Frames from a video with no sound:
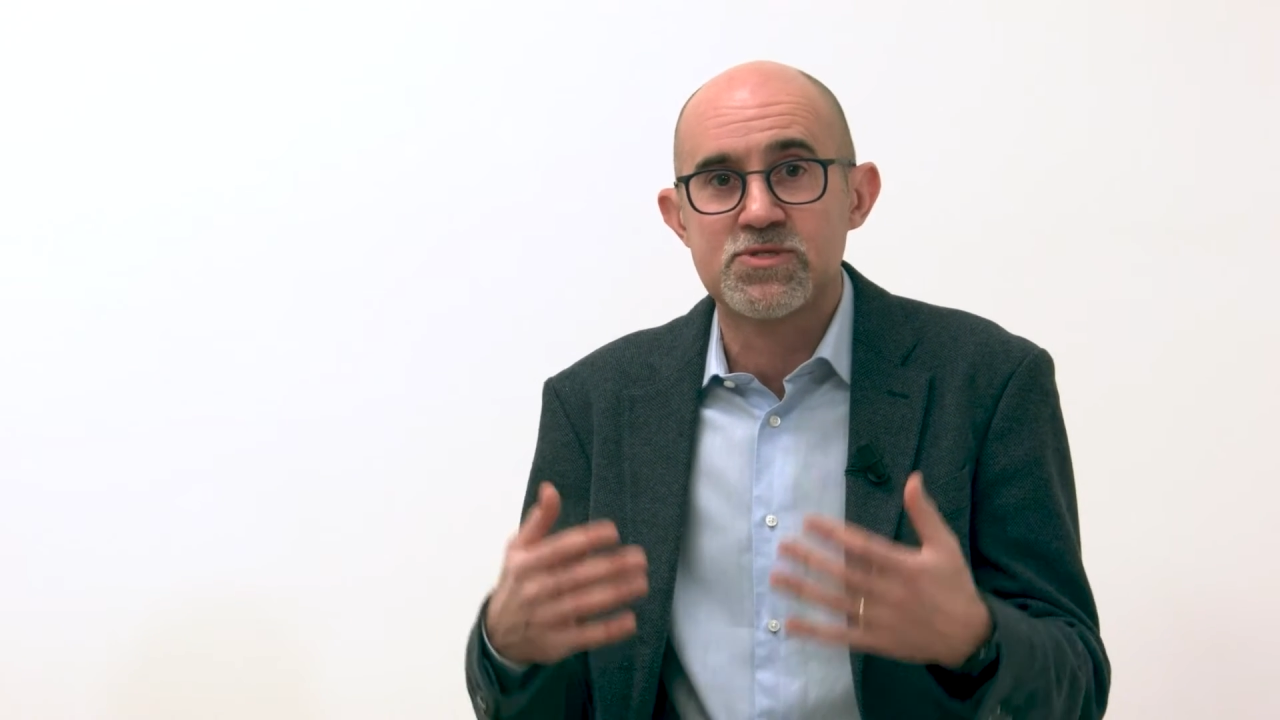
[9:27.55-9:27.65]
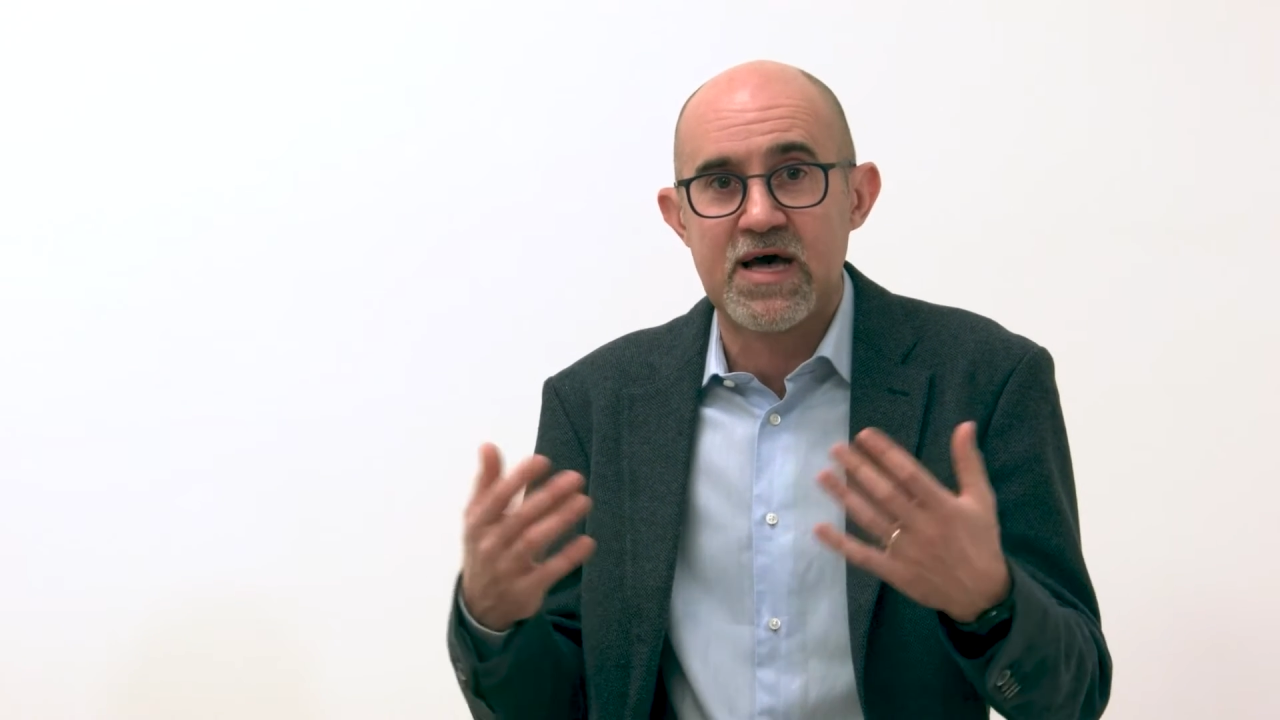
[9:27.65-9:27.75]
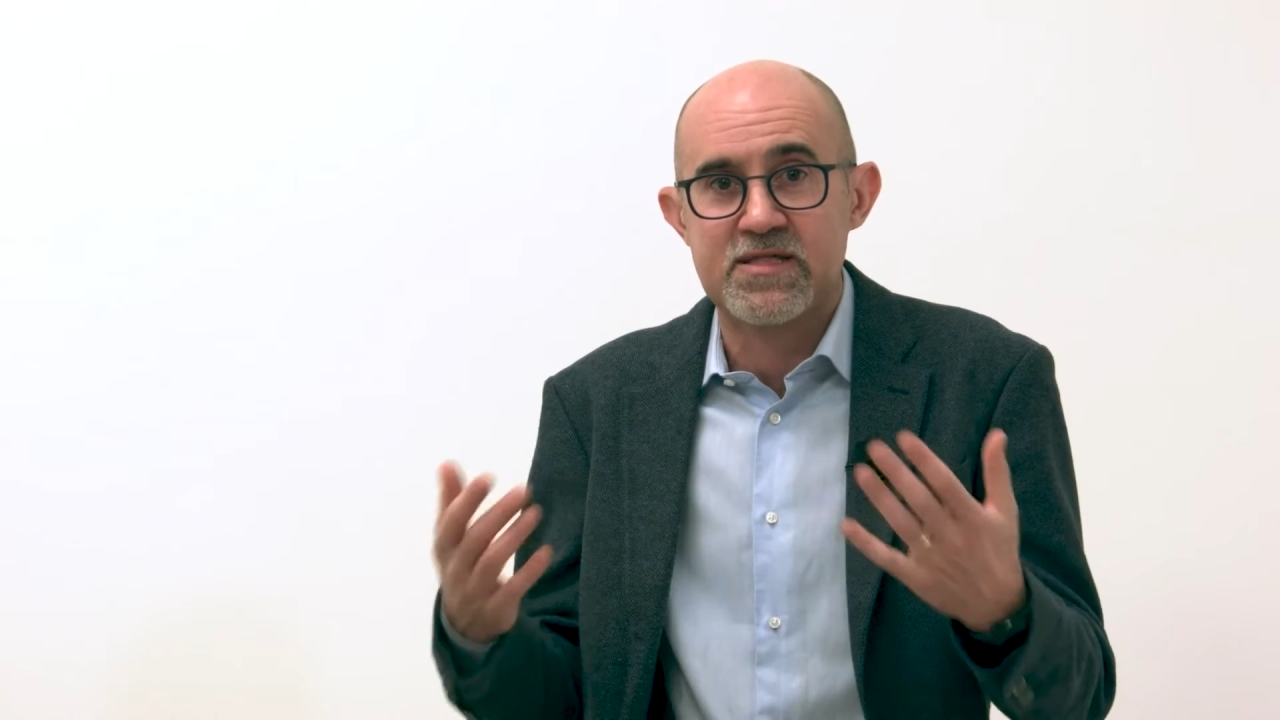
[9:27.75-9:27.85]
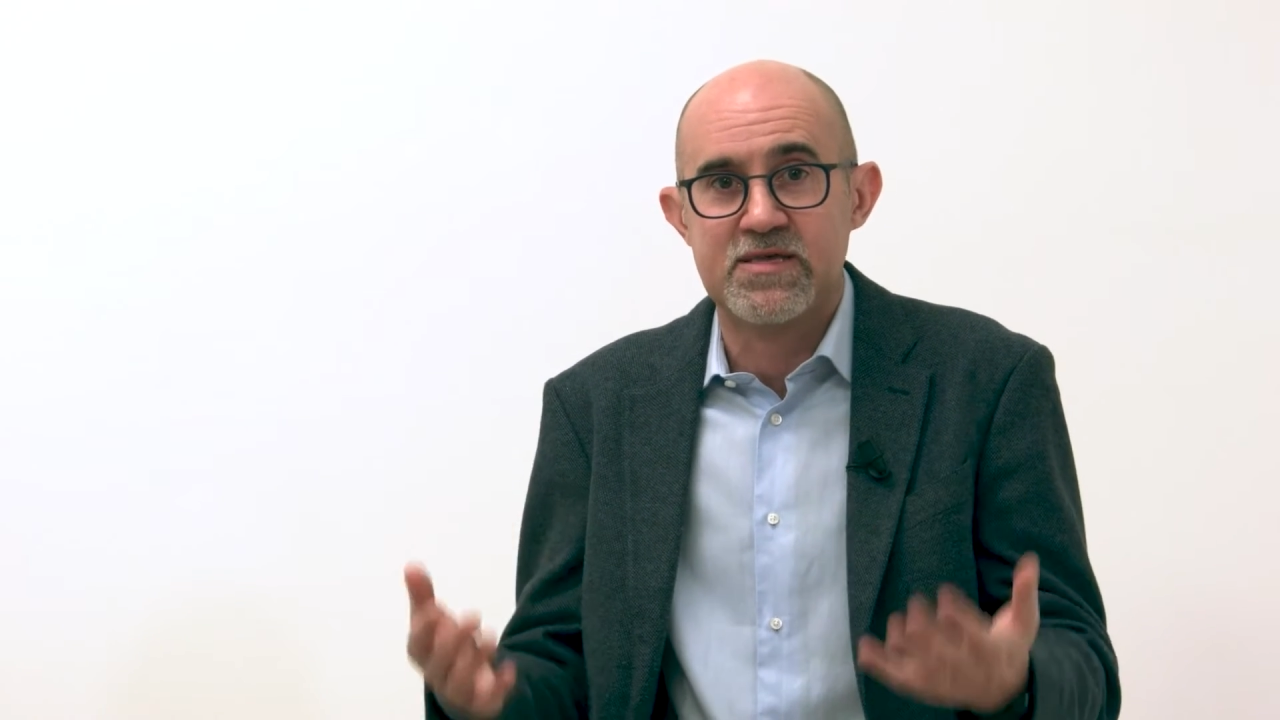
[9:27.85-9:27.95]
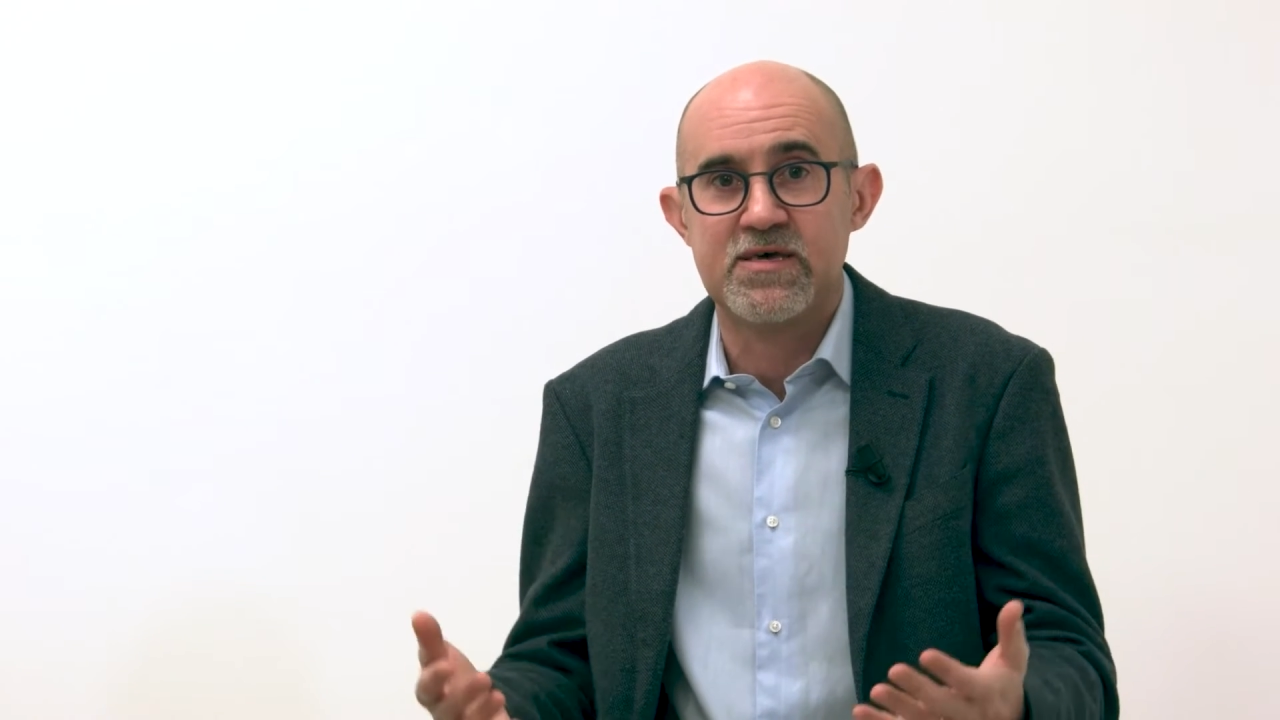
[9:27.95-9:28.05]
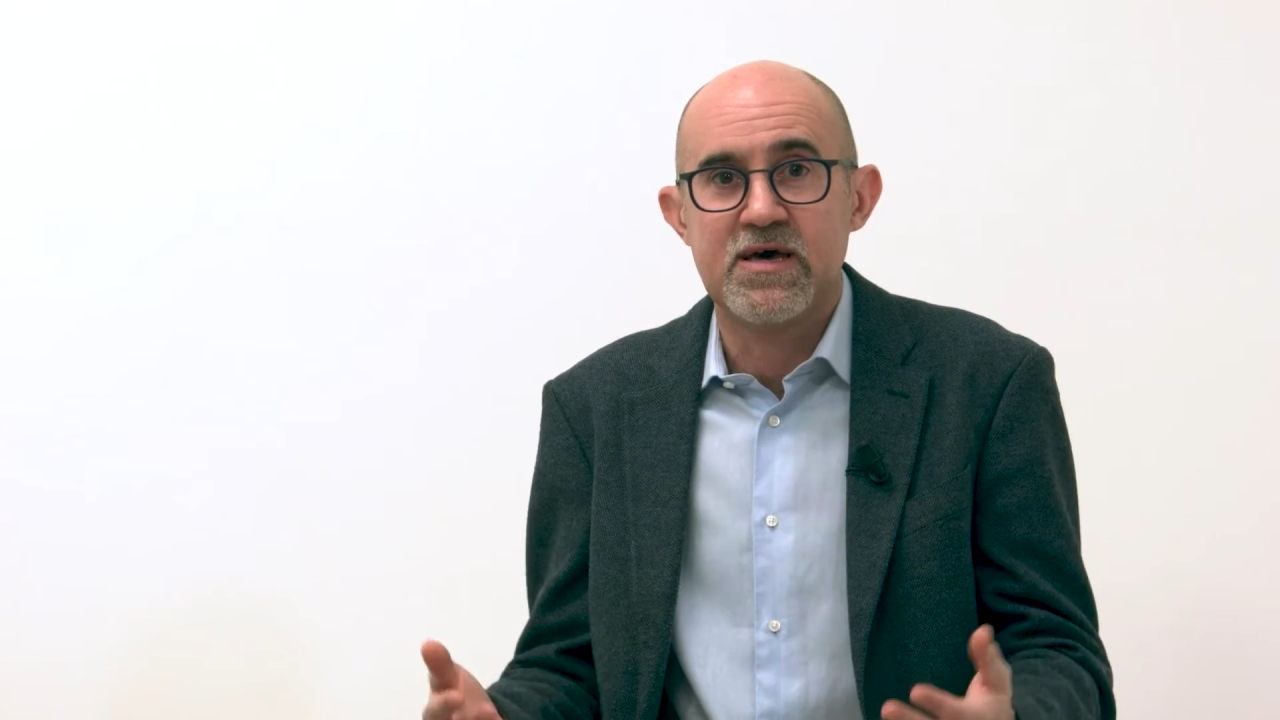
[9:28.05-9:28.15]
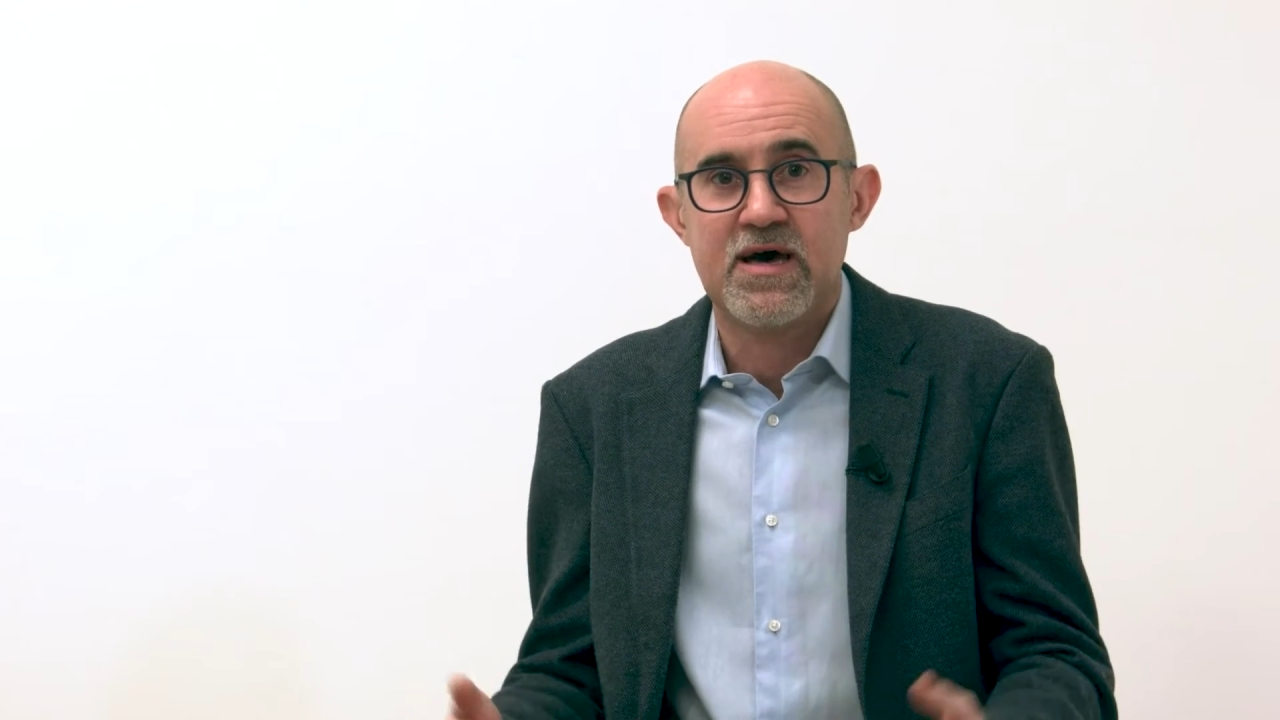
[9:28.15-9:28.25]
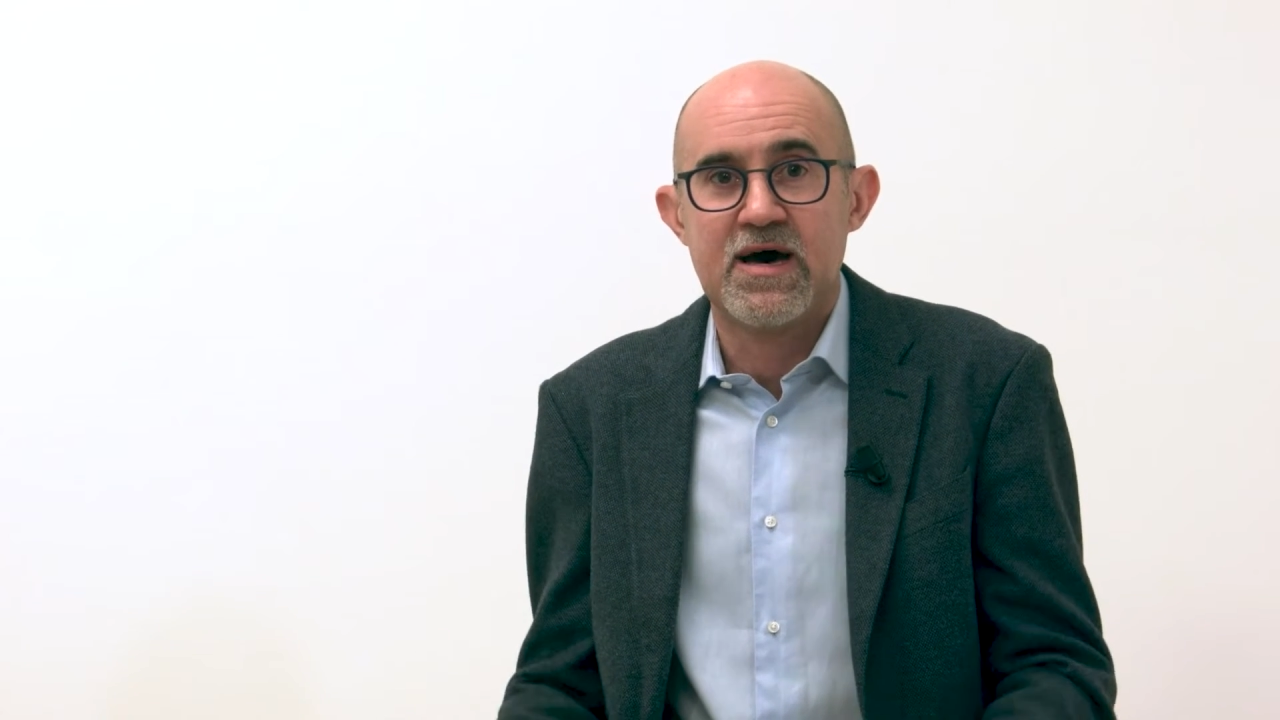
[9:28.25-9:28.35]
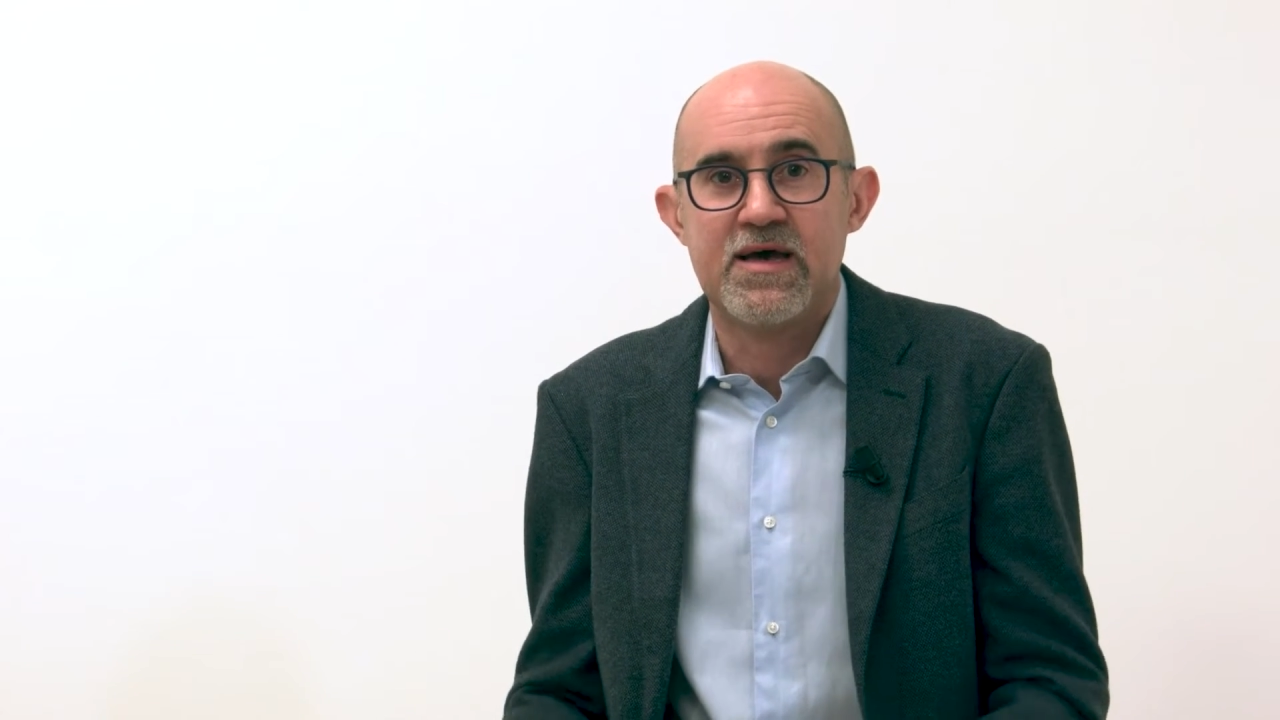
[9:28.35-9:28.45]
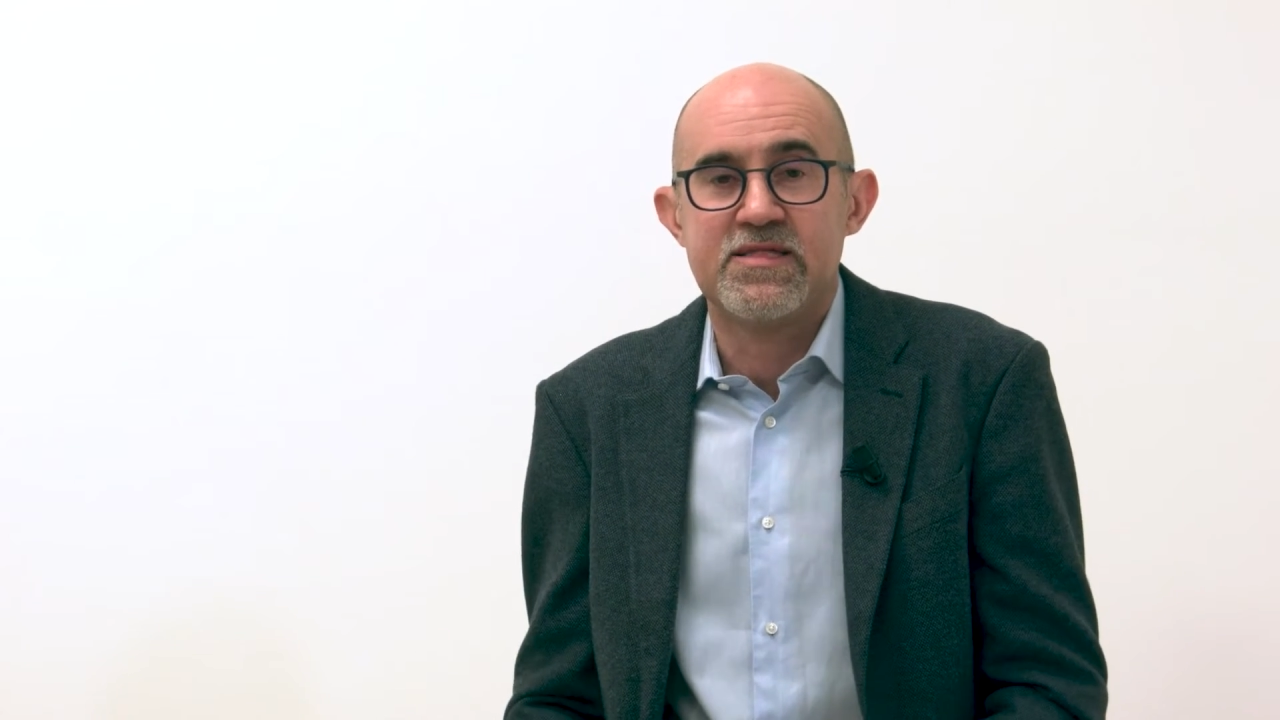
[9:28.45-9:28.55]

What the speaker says: and in this case